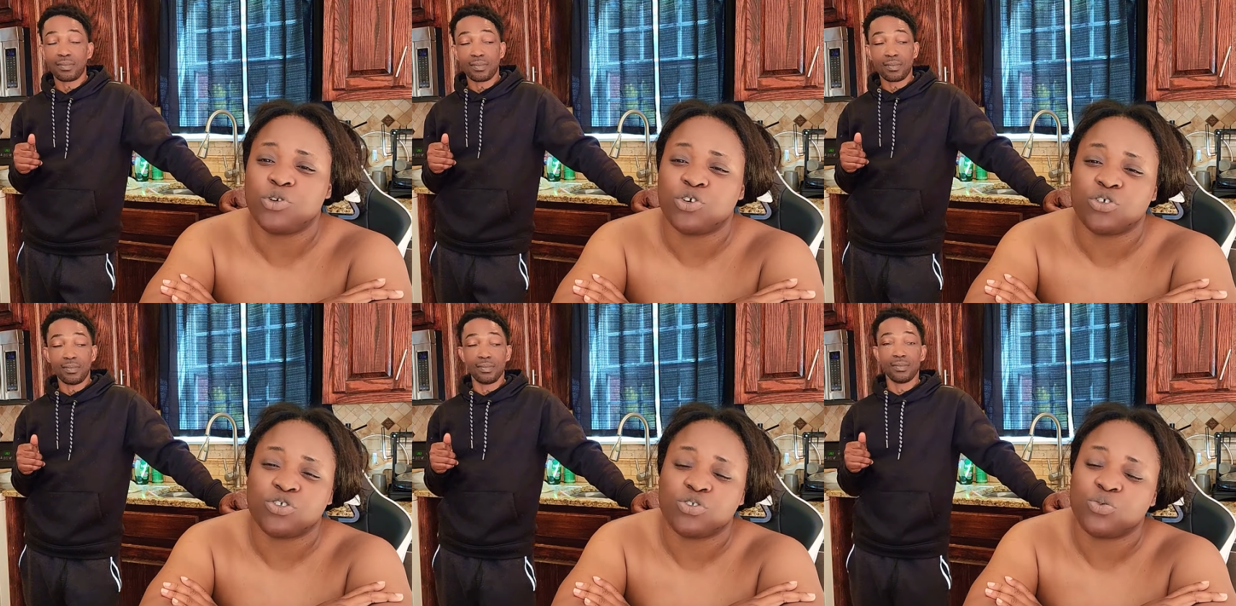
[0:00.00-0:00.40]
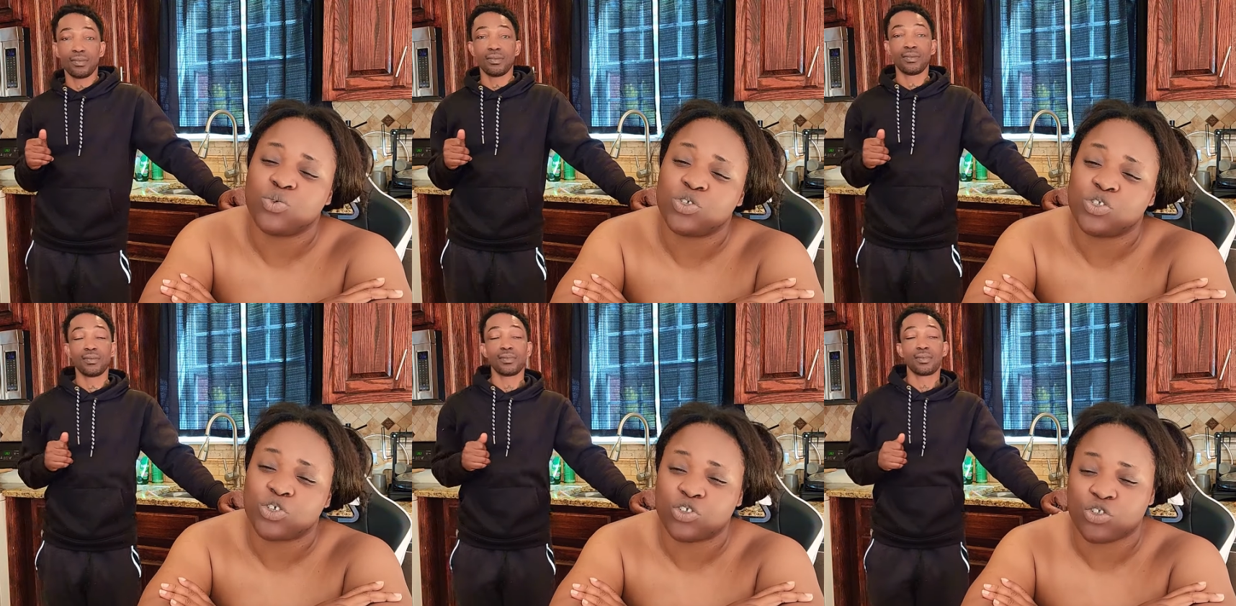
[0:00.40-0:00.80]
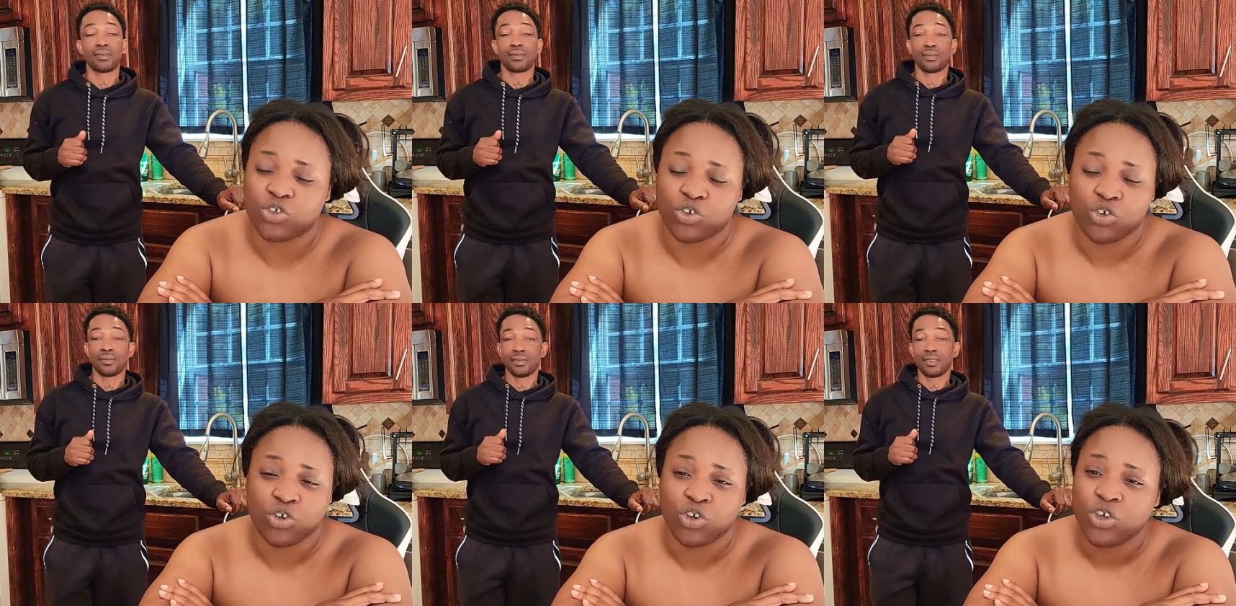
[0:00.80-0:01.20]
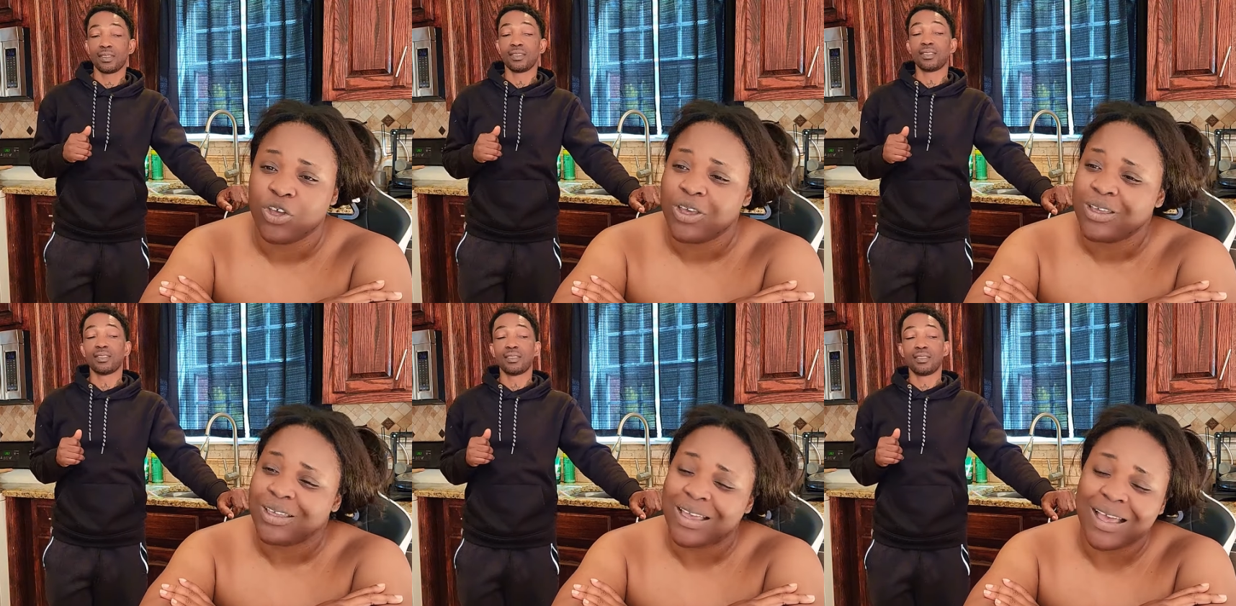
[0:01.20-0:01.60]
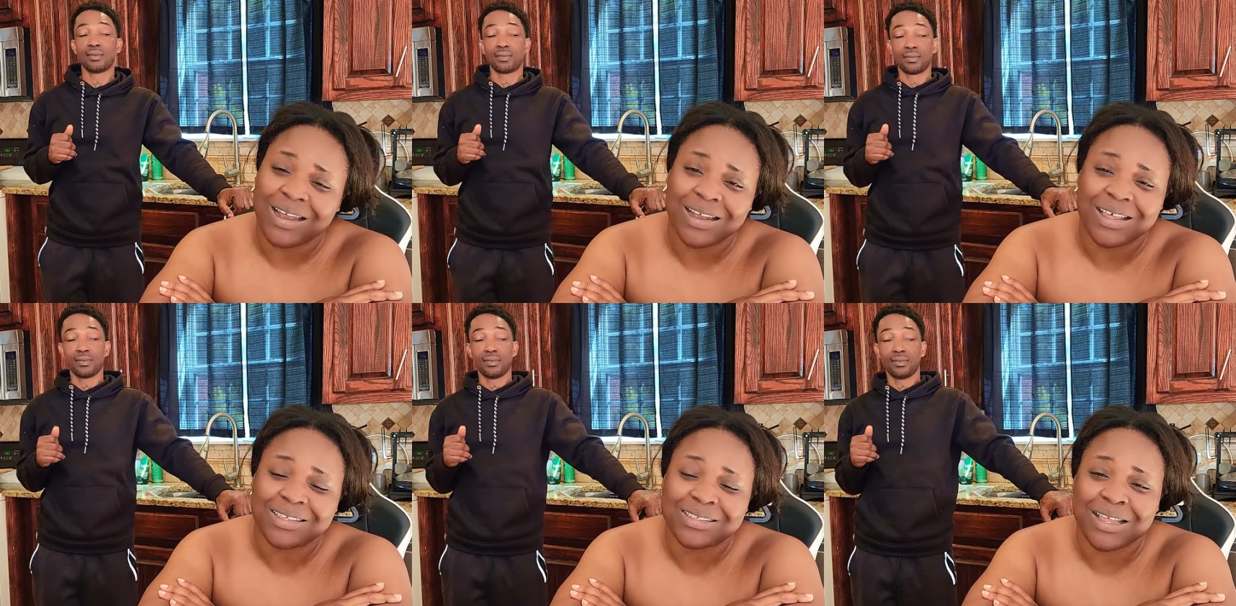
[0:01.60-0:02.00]
Speaker 1: does so so so. The
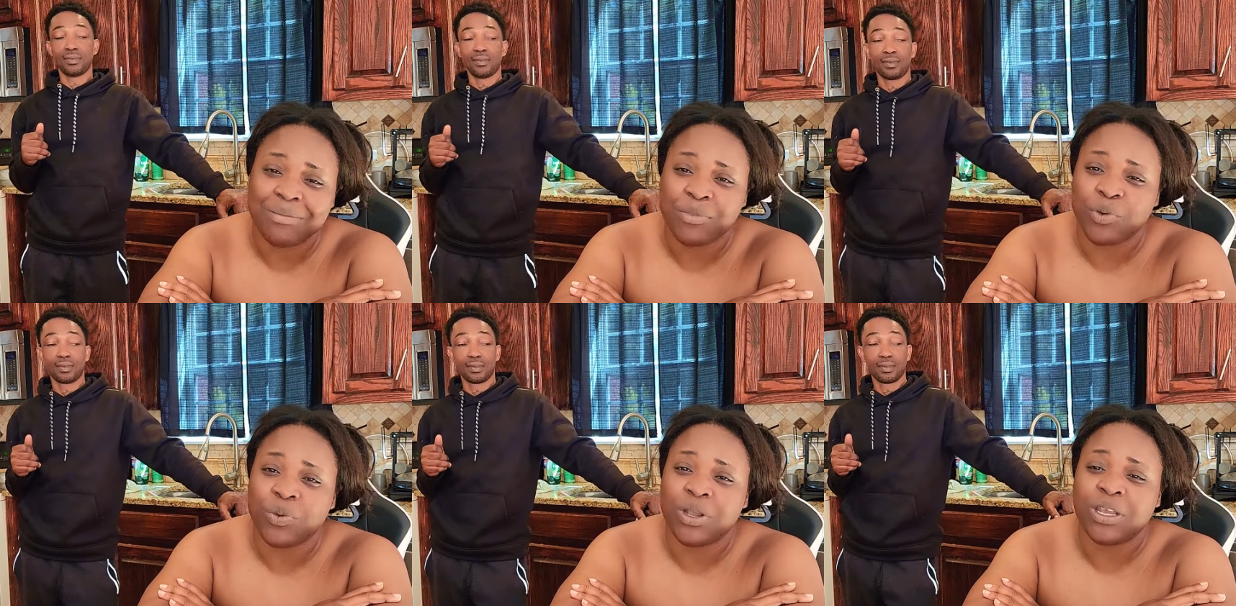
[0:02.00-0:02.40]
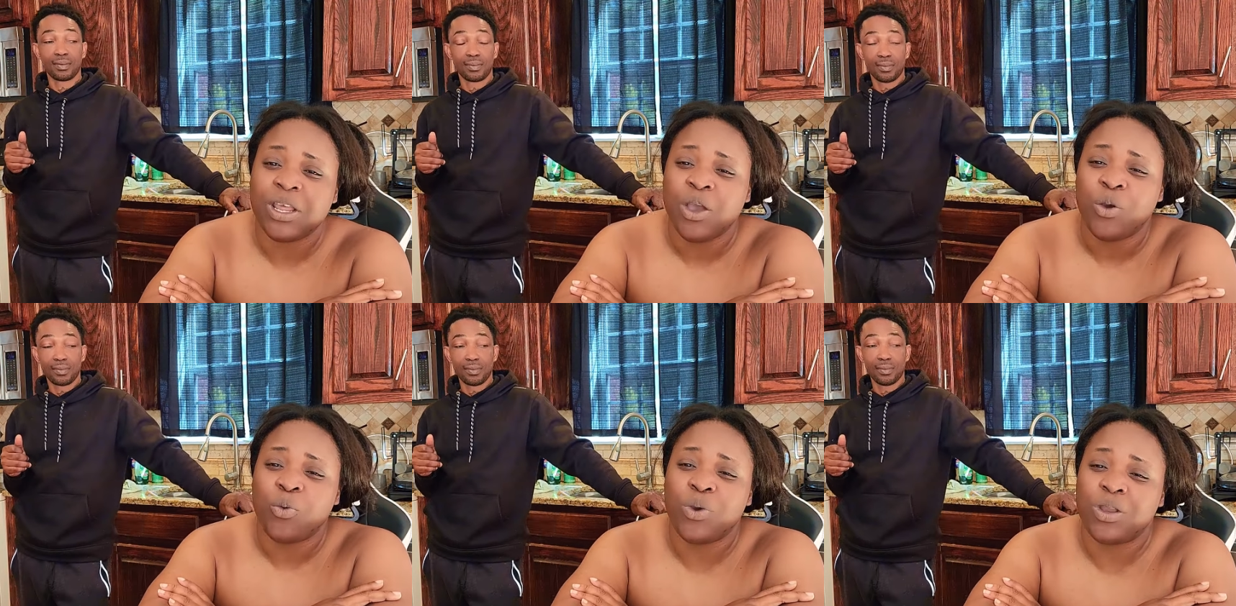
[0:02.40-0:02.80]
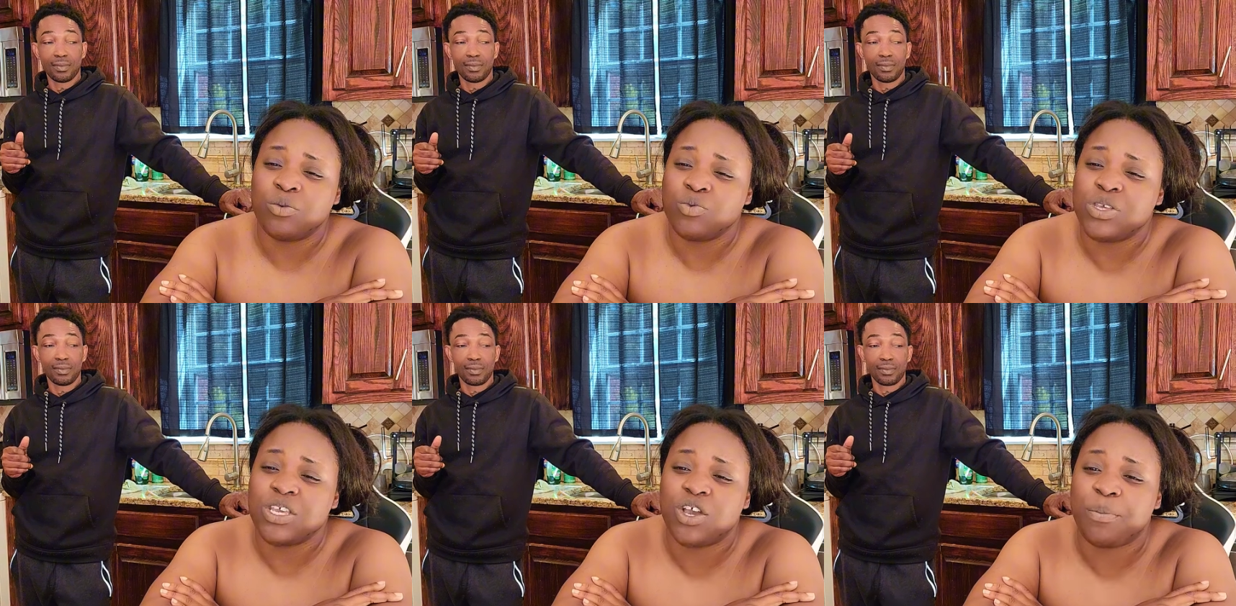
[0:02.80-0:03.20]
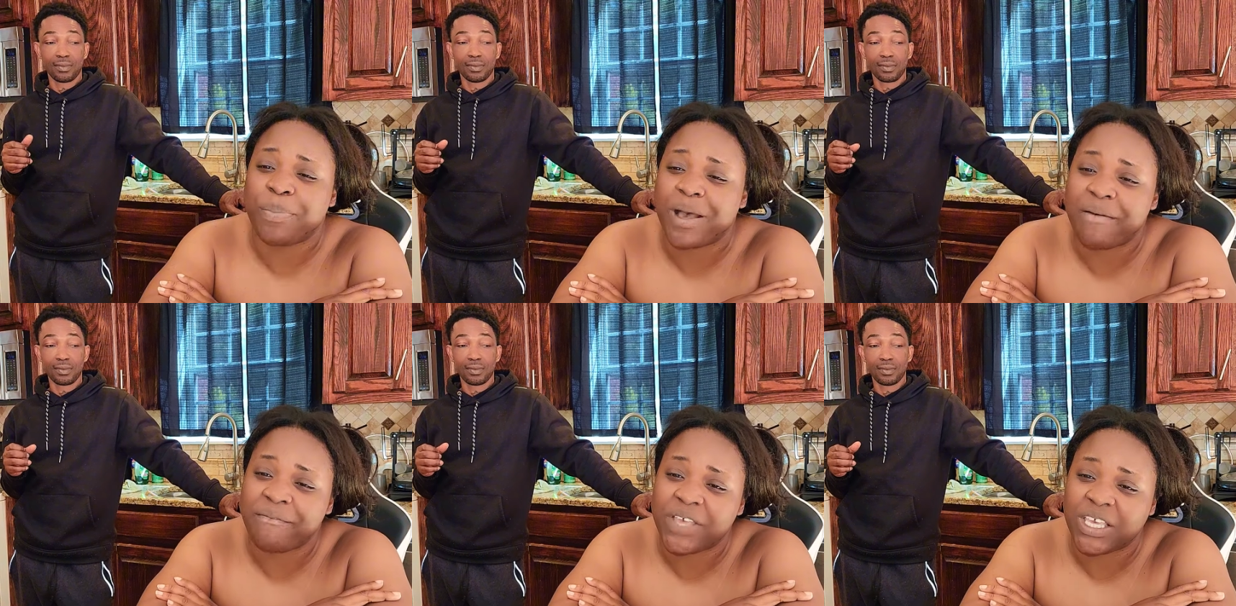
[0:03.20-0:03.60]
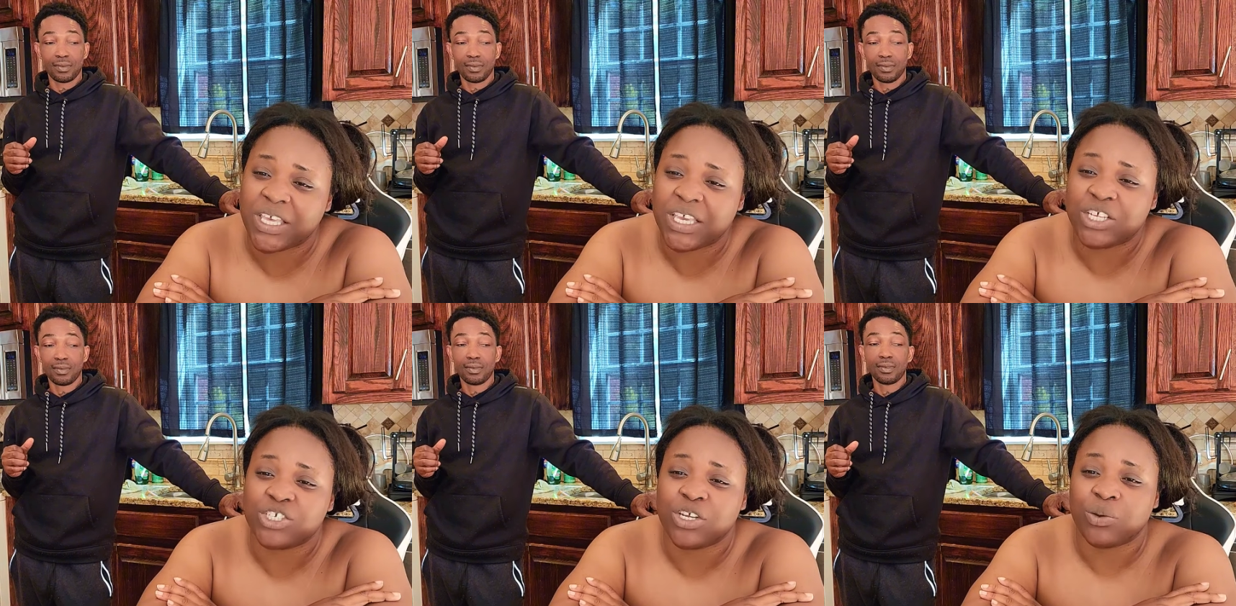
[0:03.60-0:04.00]
understand me when when we go on
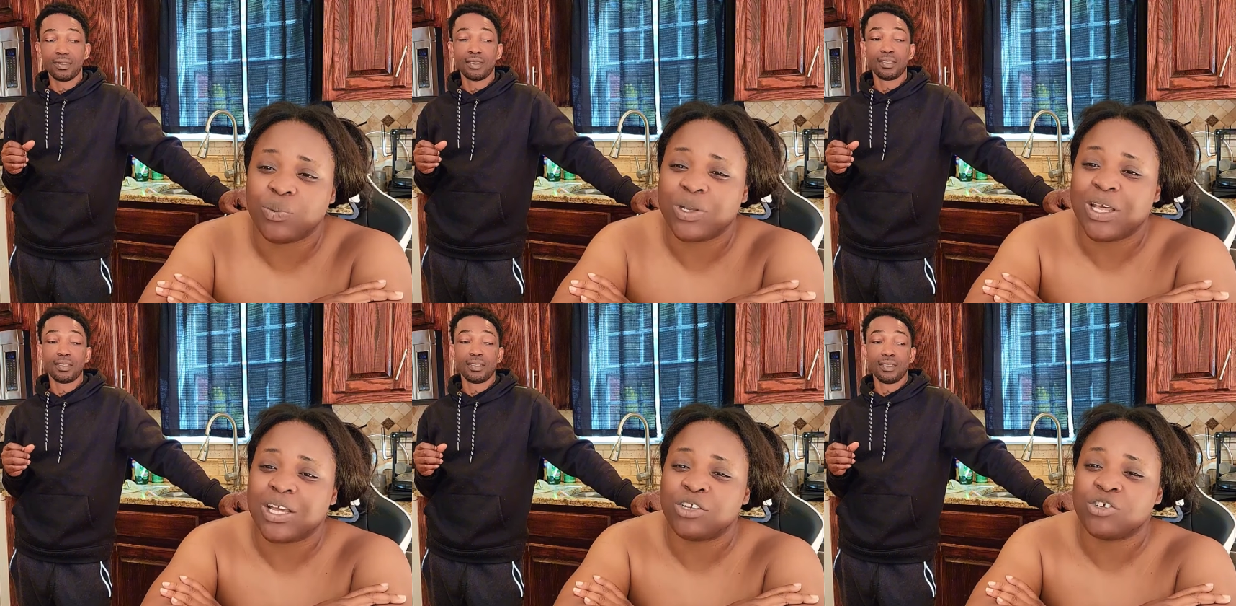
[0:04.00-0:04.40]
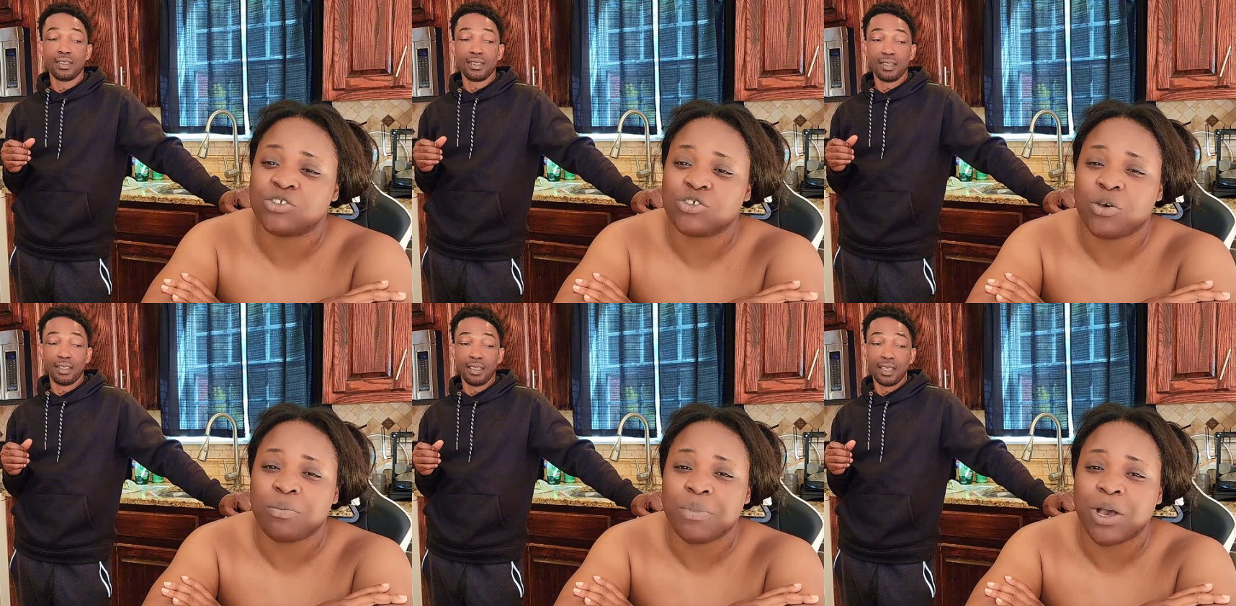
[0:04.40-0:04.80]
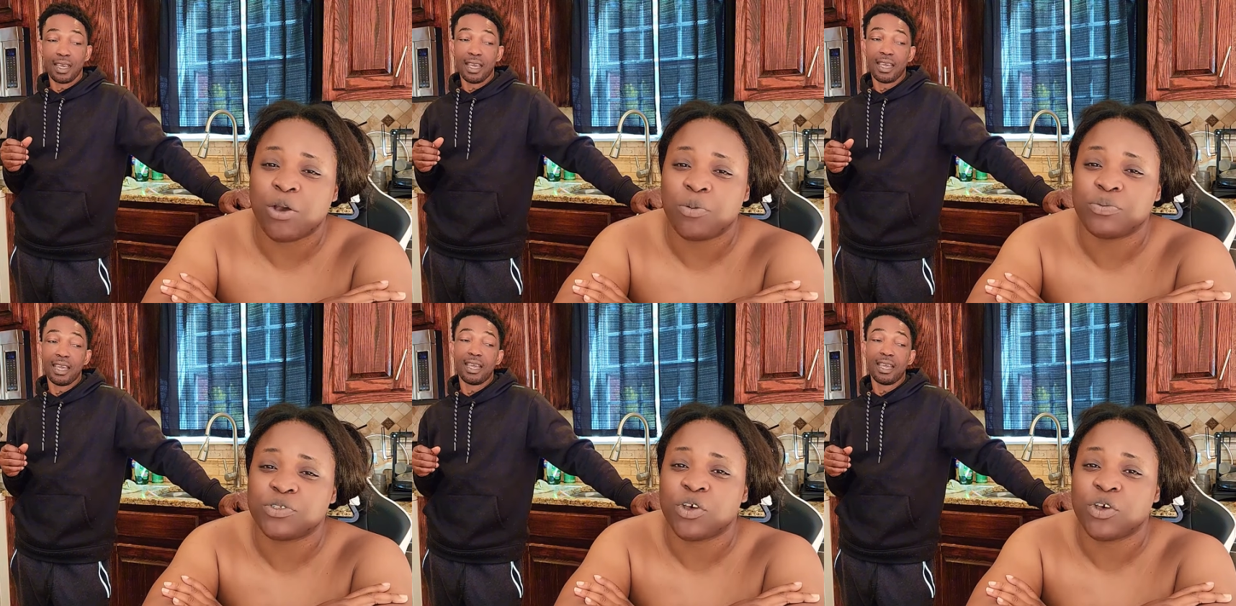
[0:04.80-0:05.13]
vacation we I just come back yeah.